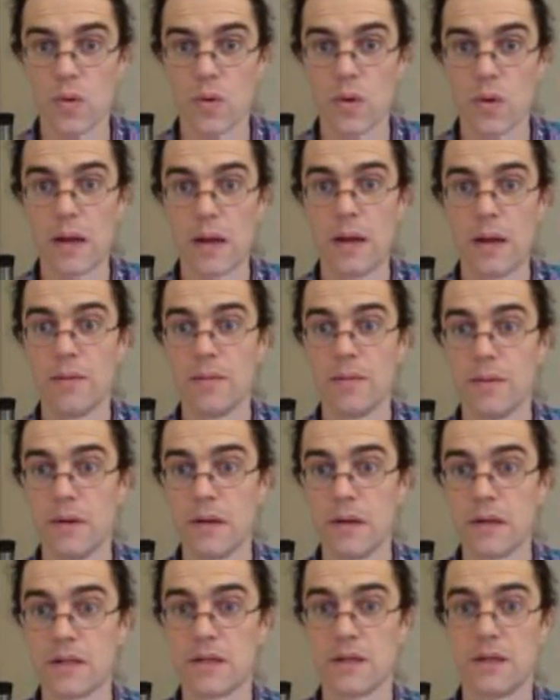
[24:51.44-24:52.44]

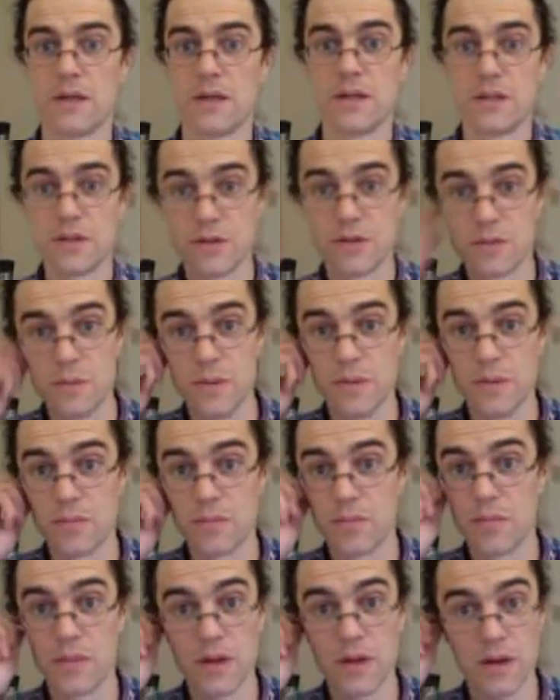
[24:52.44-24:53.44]
excuse me,
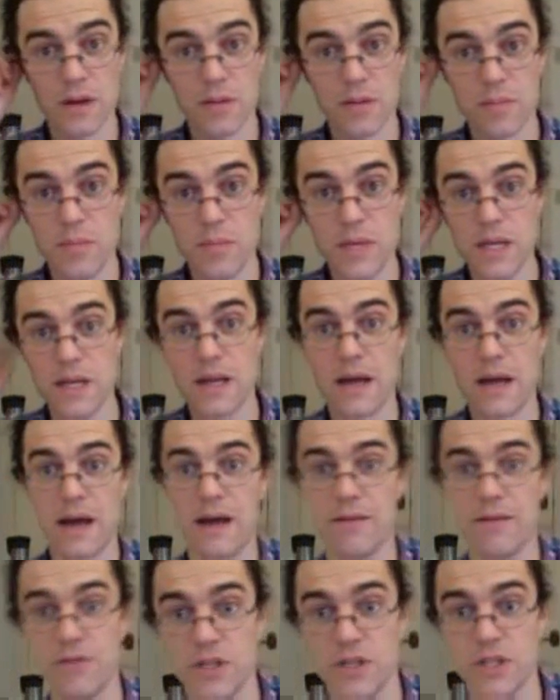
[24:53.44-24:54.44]
the mean
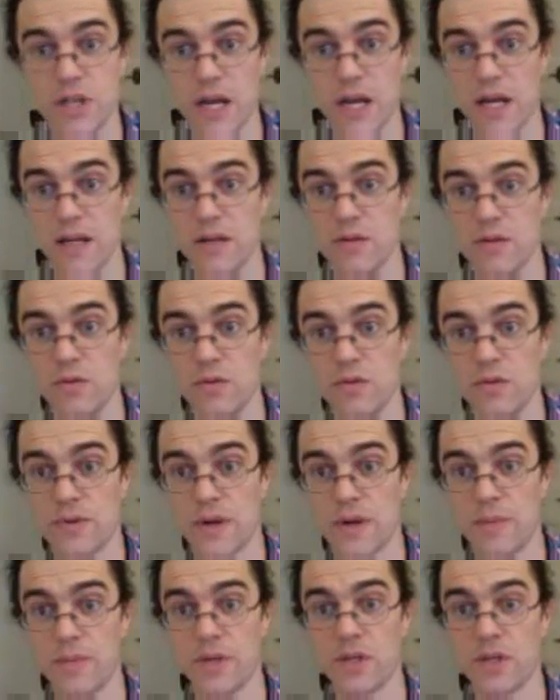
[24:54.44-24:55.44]
average annual
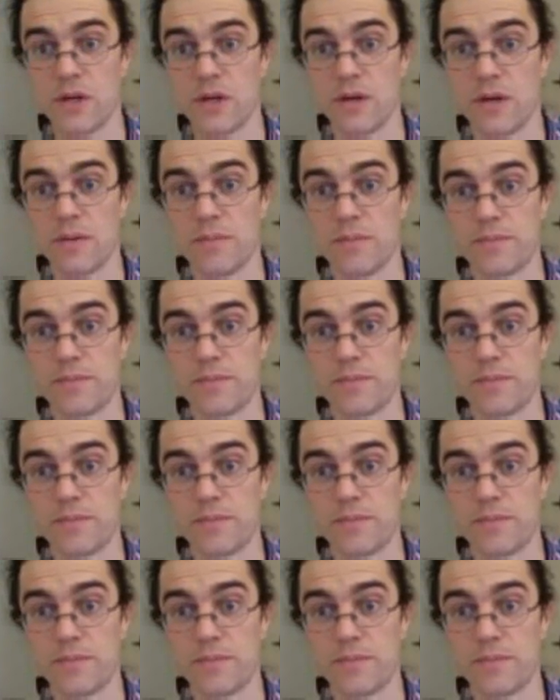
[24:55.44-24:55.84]
temperature.